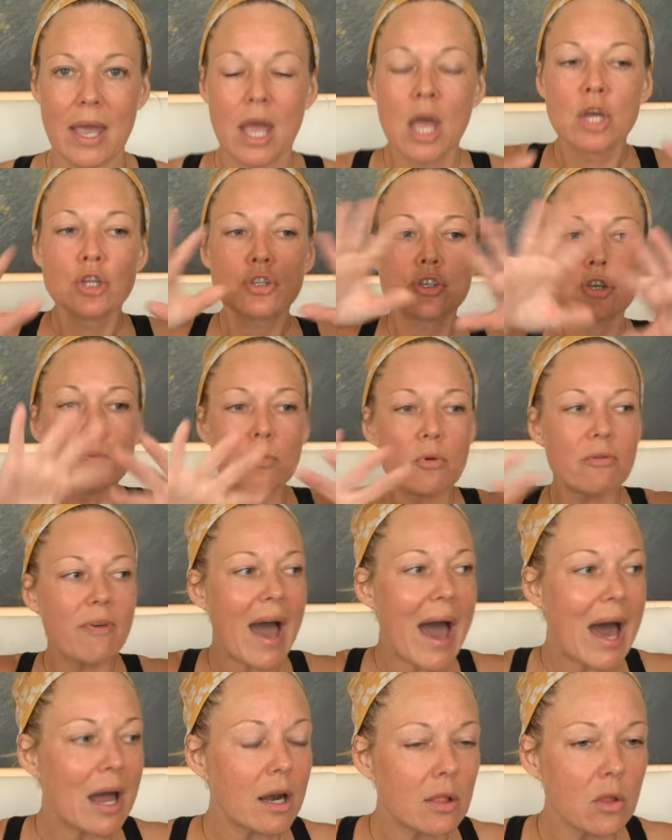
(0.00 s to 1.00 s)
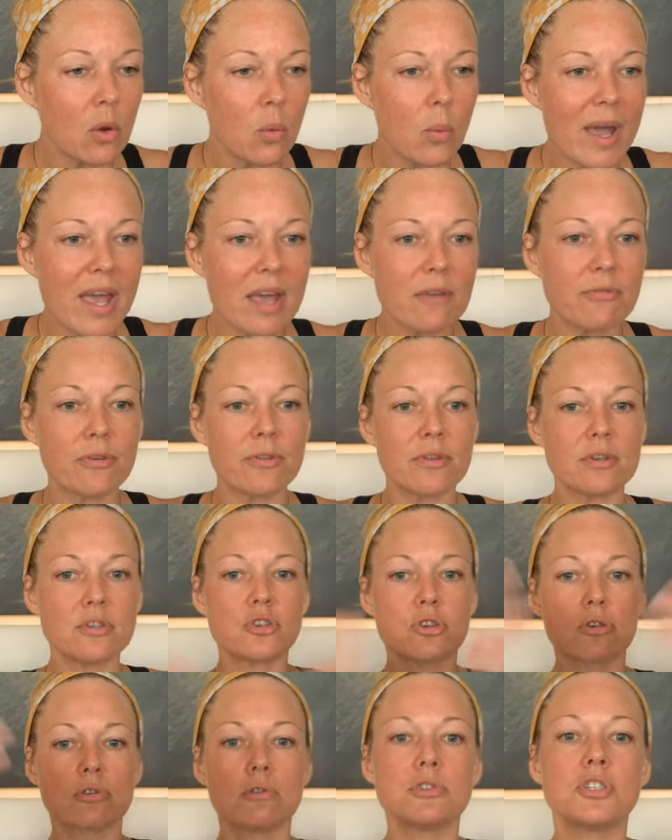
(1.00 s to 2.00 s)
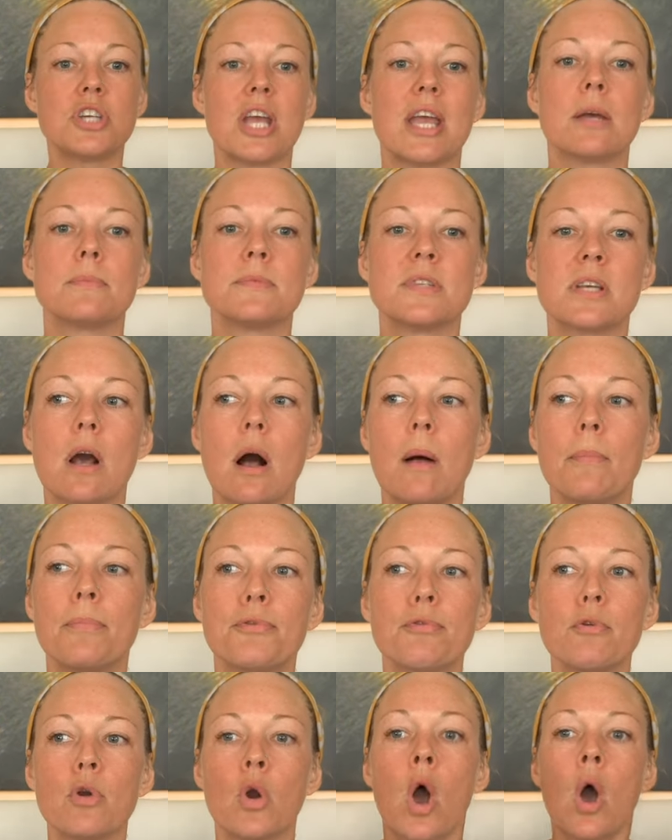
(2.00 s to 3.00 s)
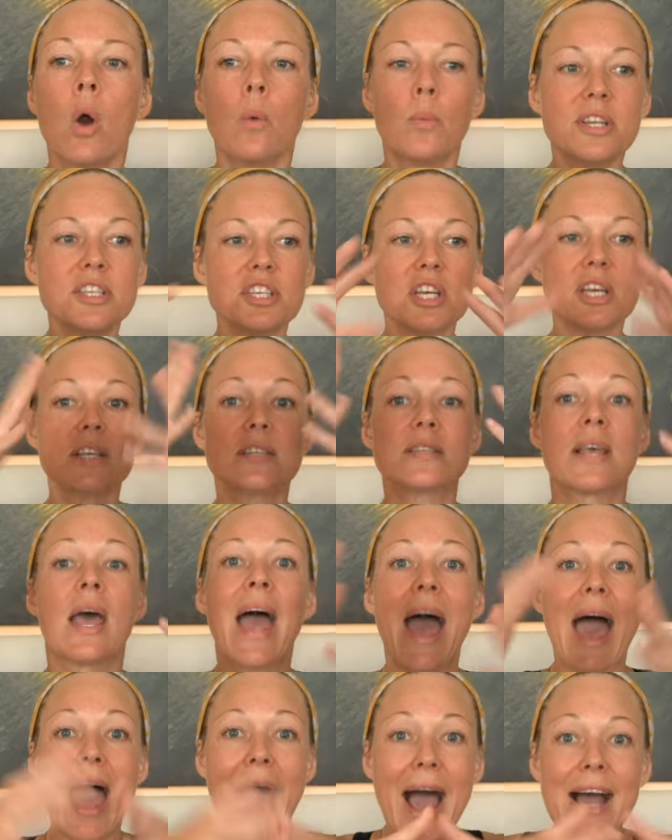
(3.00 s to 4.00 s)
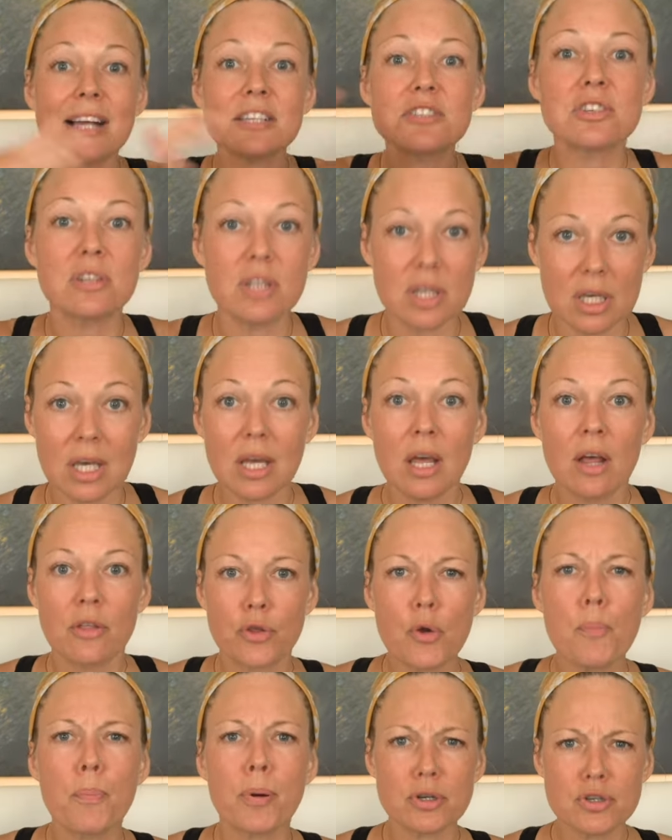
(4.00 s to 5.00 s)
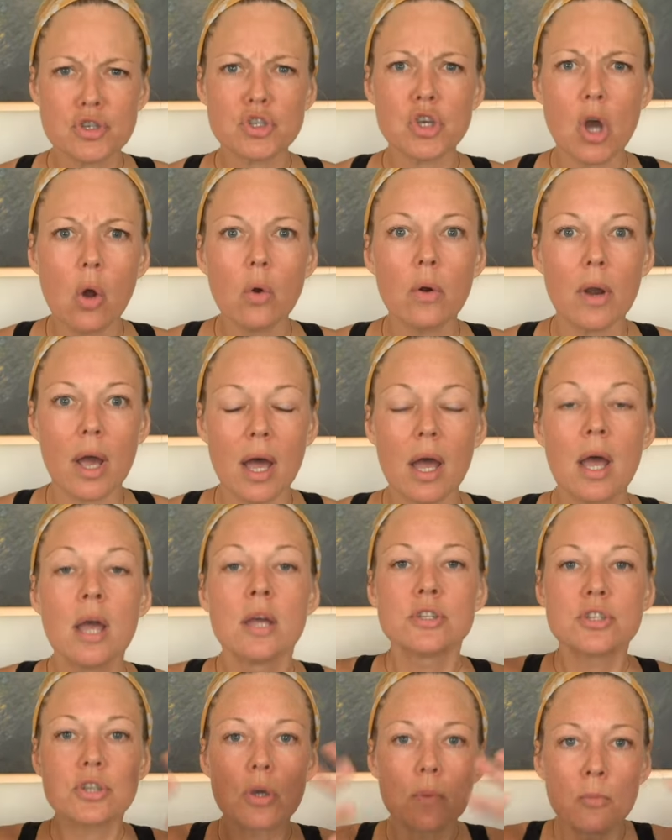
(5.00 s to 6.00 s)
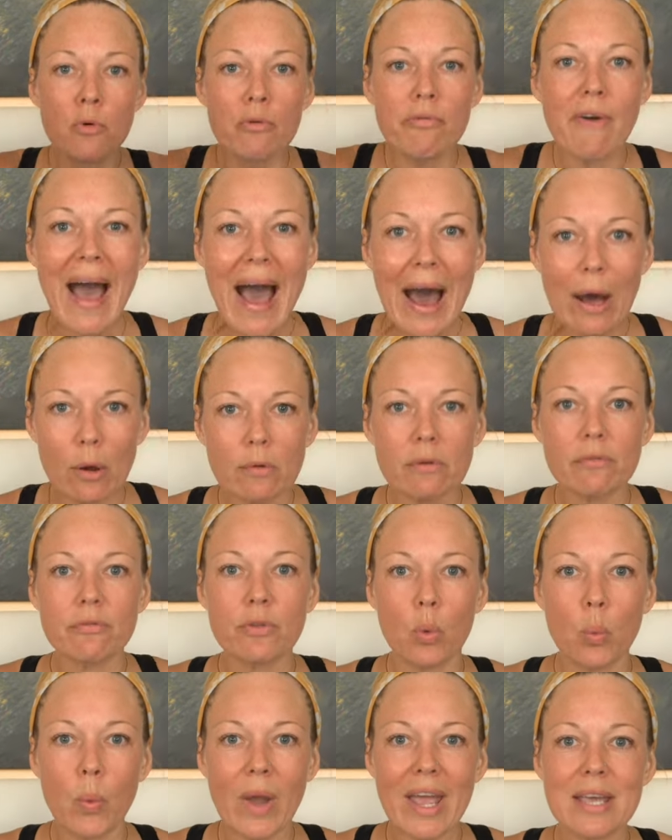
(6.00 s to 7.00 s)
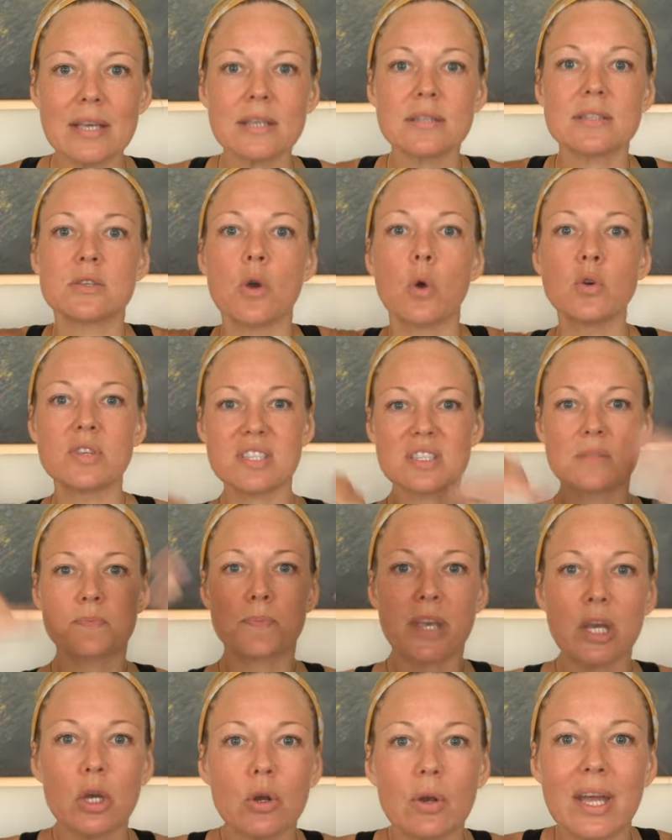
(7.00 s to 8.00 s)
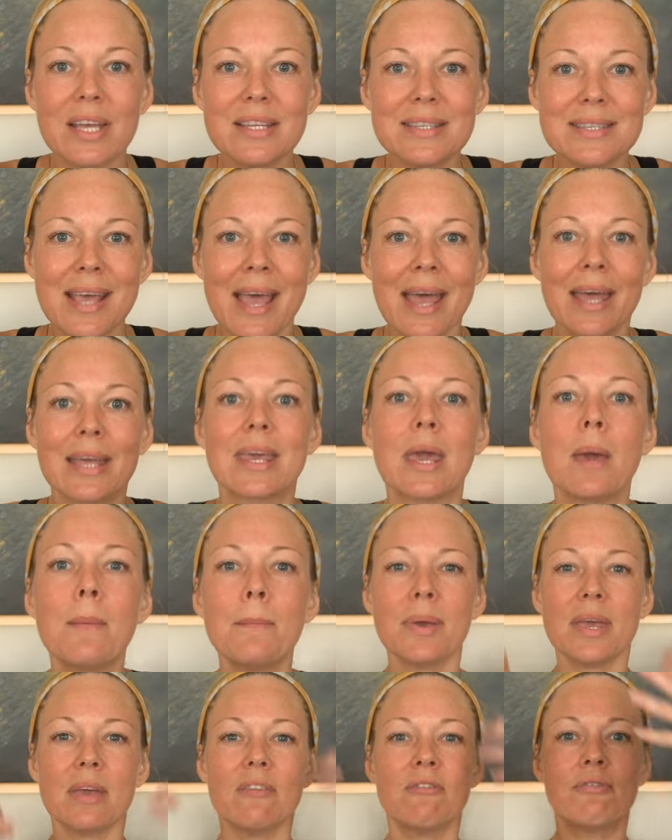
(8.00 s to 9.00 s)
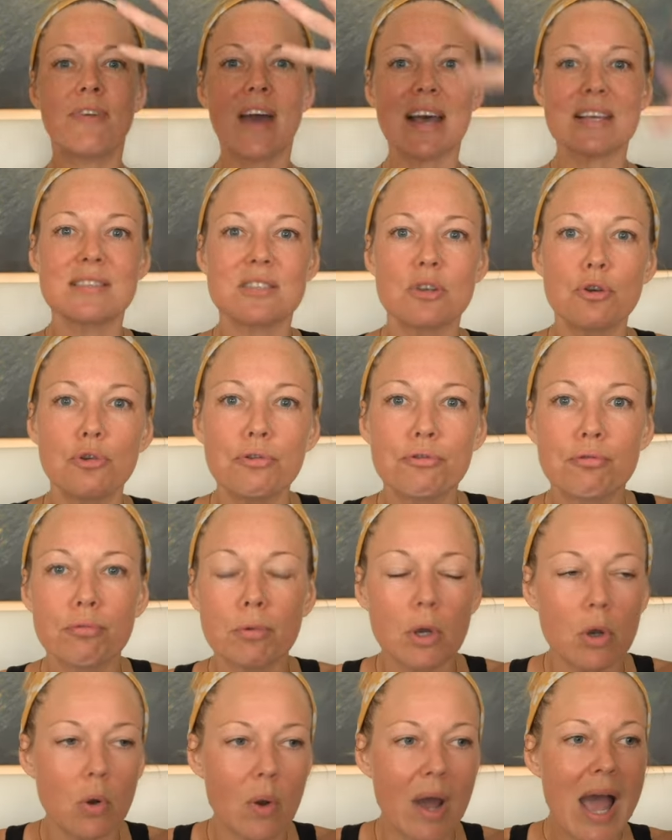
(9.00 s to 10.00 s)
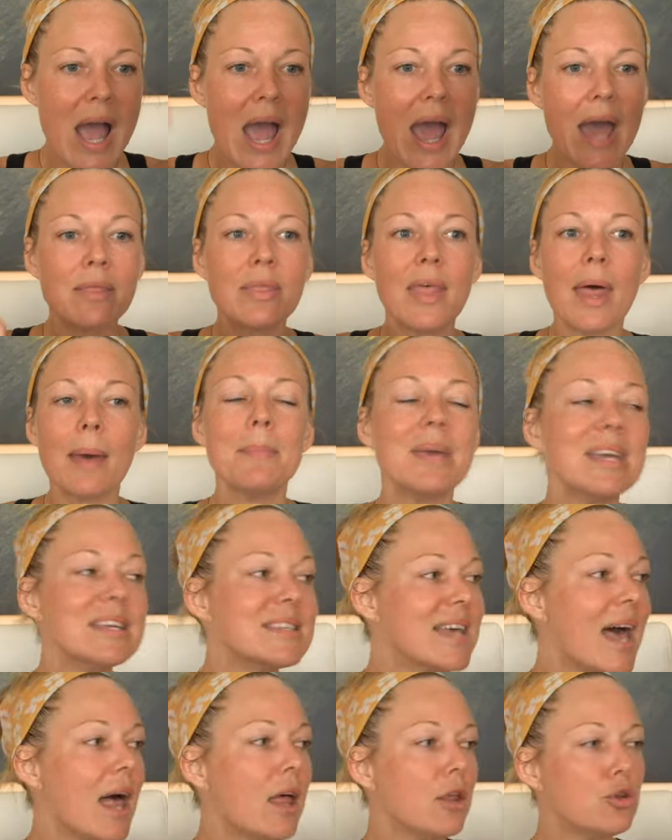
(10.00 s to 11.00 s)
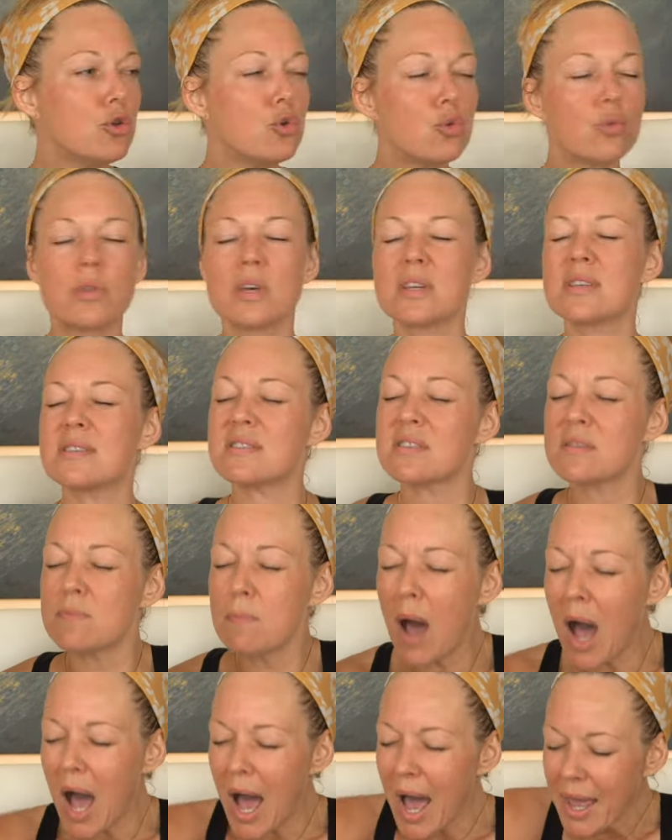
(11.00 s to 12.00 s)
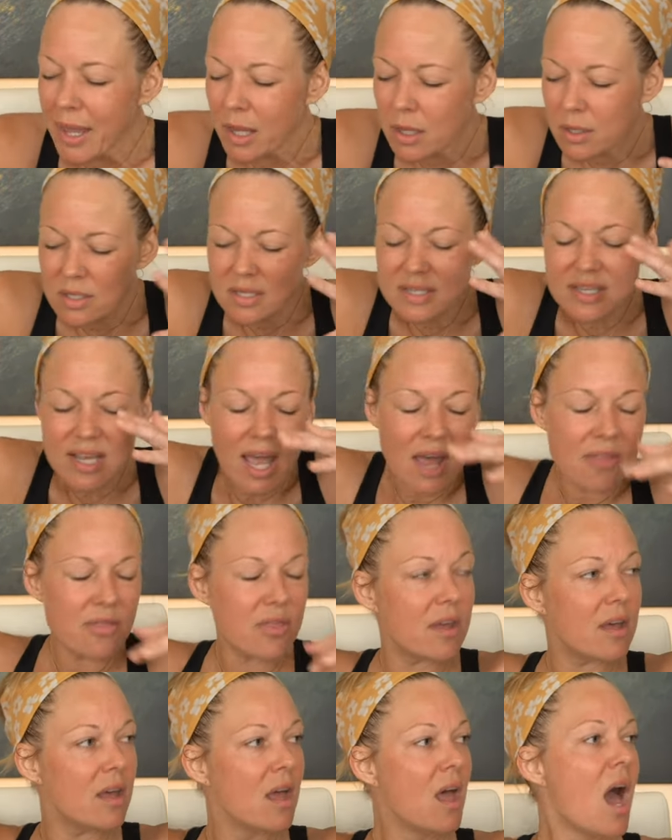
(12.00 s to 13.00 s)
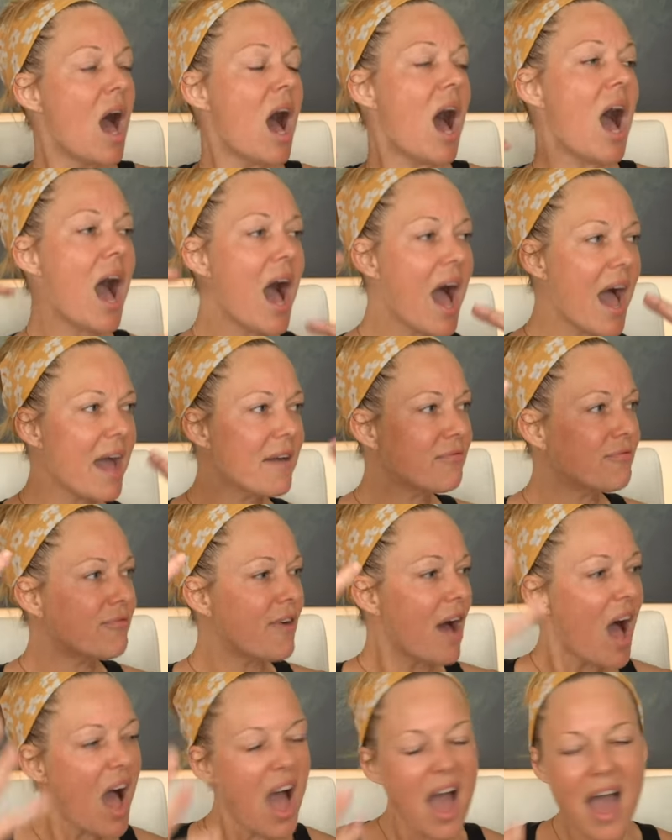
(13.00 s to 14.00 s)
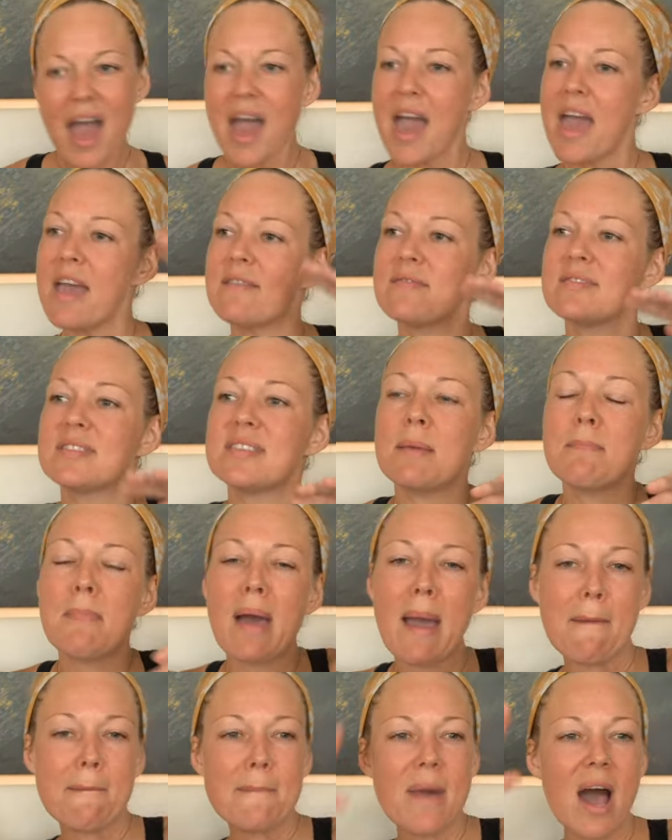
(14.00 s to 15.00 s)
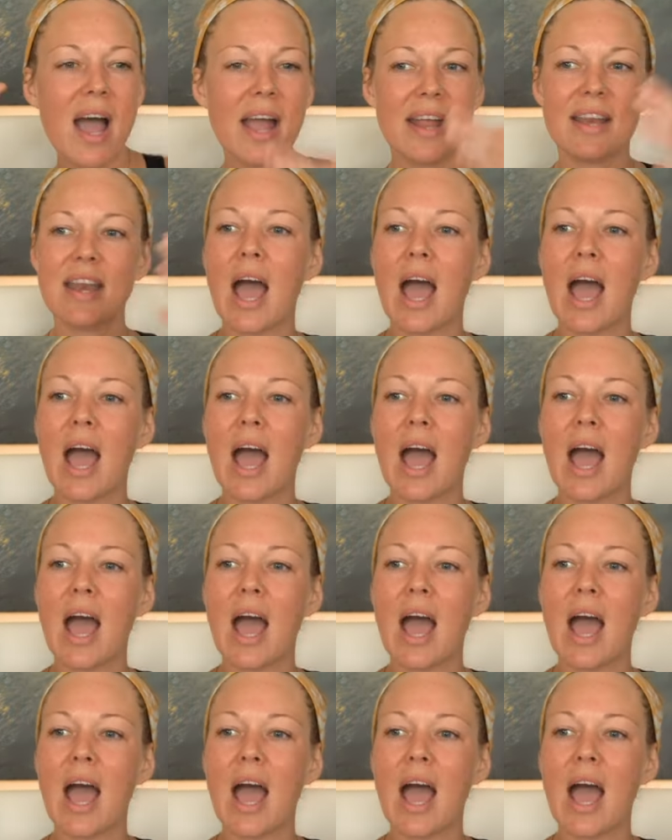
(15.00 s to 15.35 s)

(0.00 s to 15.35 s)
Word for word: to move out of the way for the true Jacob to come through, which is Ashley, the persona, to move out of the way so spirit can be vesseled through. And let me tell you, the smiles and the high fives in my mind I